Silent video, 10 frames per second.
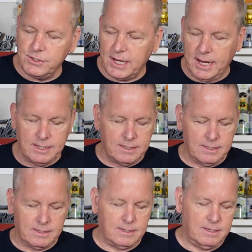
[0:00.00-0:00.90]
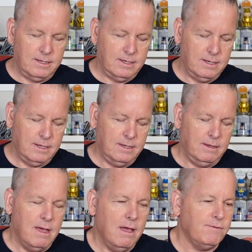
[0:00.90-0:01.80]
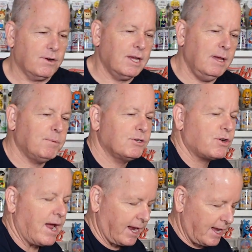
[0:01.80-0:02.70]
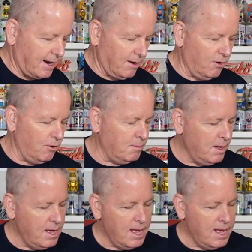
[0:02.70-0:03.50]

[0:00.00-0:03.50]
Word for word: chases. If you're keeping track at home.